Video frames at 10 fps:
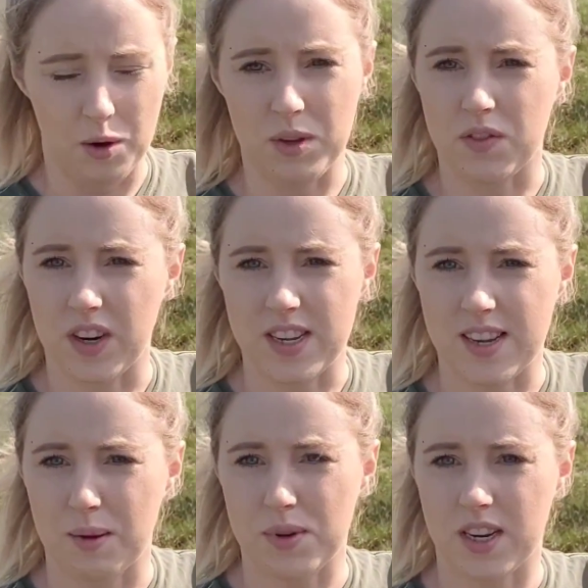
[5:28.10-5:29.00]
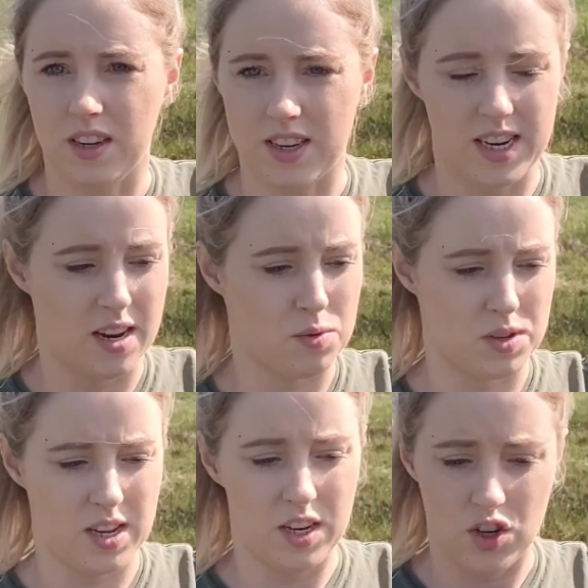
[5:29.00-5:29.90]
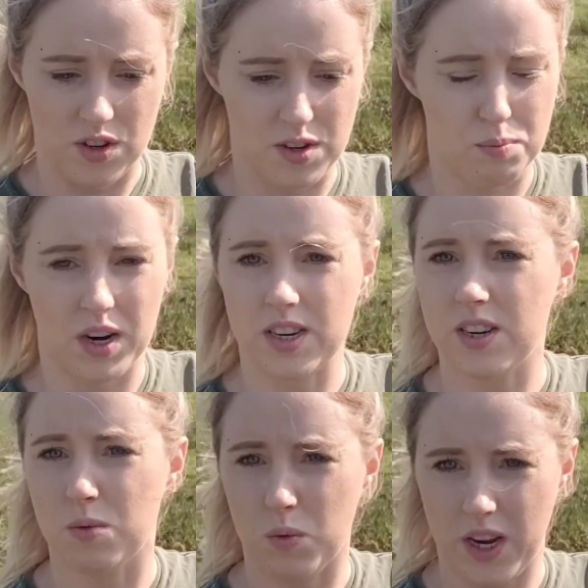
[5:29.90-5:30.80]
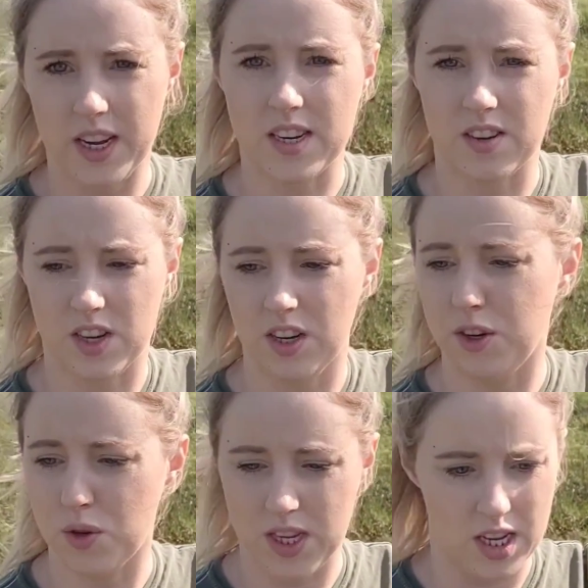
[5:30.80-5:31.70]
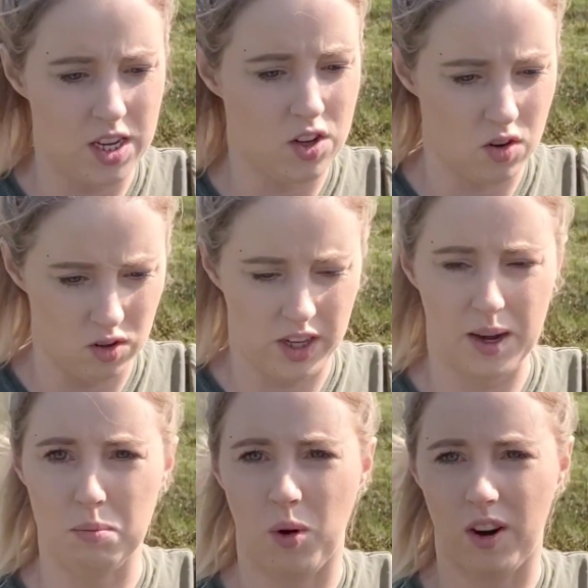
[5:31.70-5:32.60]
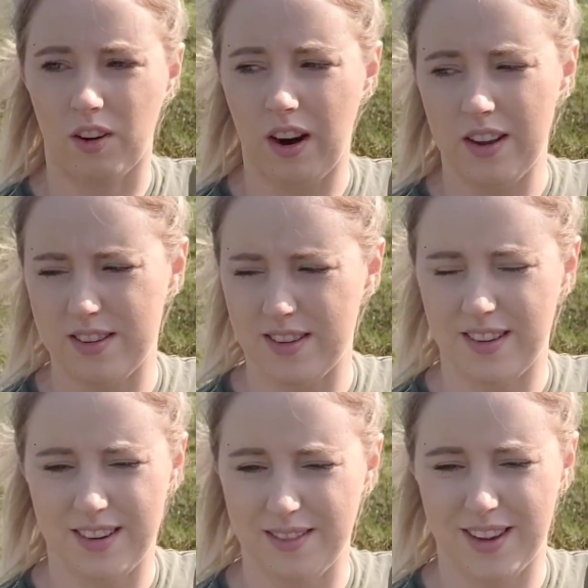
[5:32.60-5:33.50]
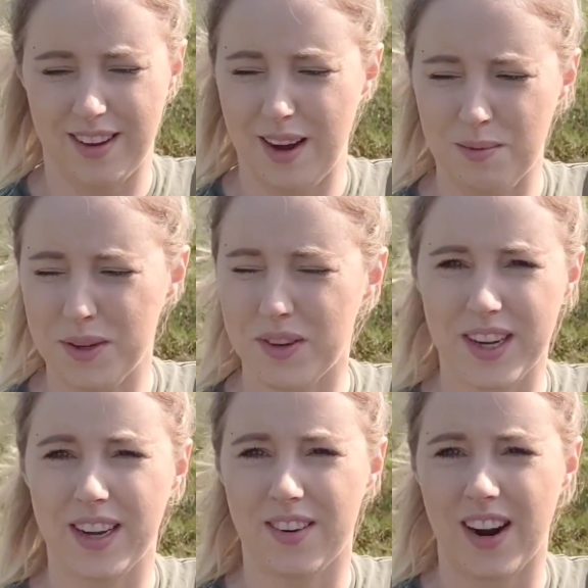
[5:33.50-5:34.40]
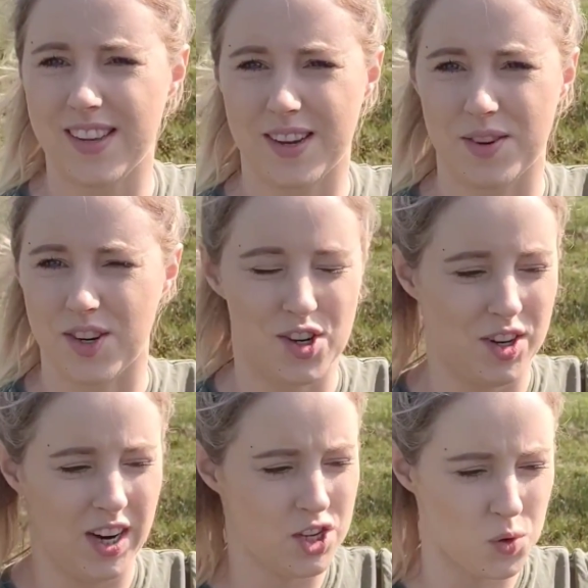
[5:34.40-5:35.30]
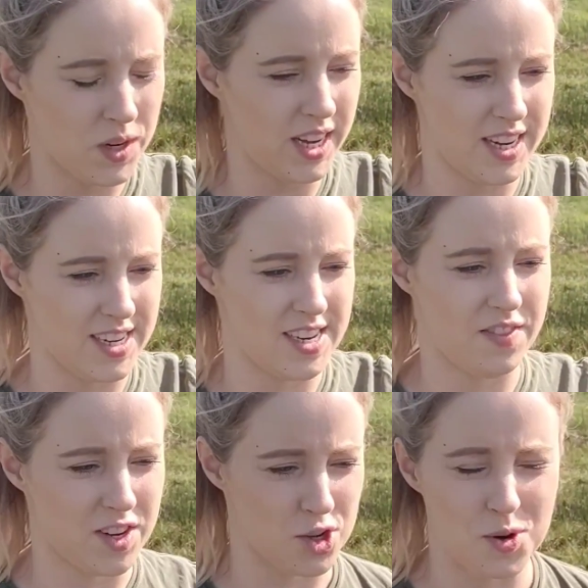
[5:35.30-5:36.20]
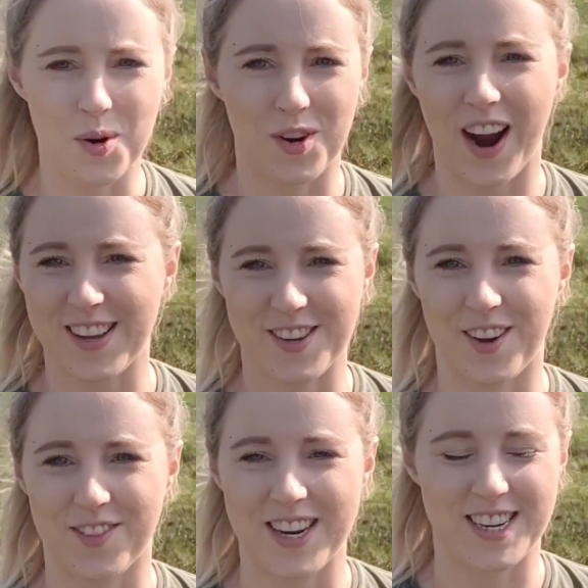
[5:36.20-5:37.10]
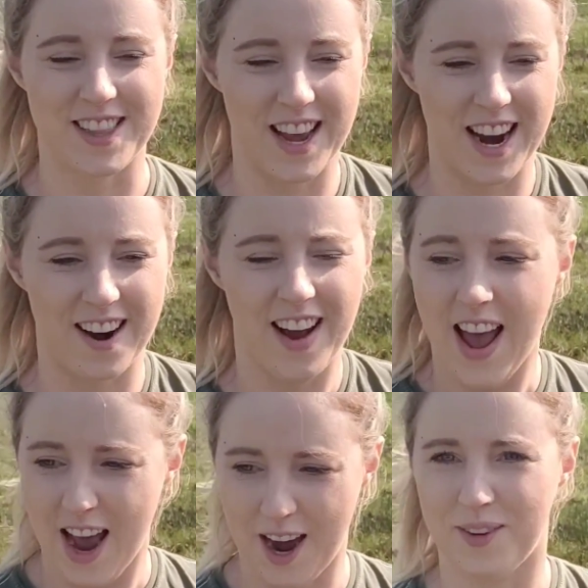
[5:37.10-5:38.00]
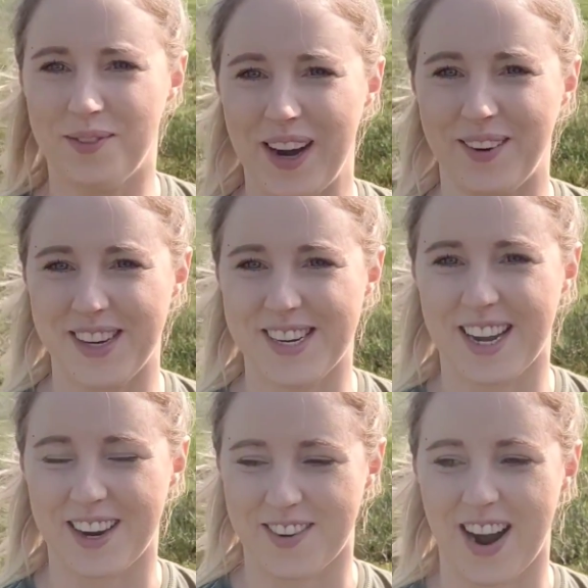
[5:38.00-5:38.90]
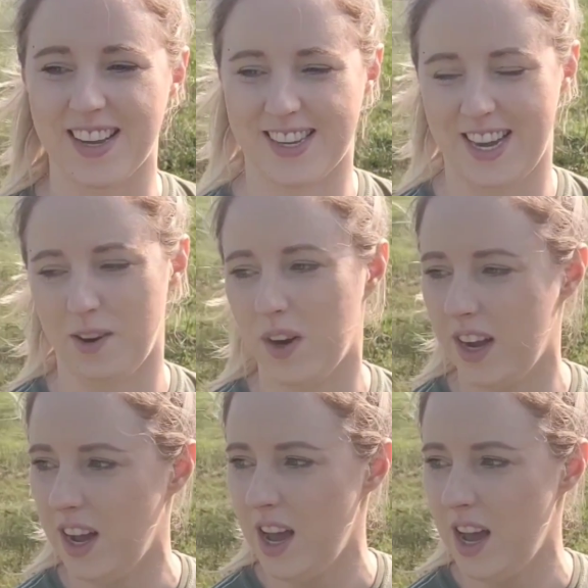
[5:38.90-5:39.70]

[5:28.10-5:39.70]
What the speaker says: I was very skeptical. Dad was like, just spread it, wait until you see you'll get more grass. And I was like, how am I going to get grass out of dung? I don't get it. If there's no grass already there, how am I going to get grass now?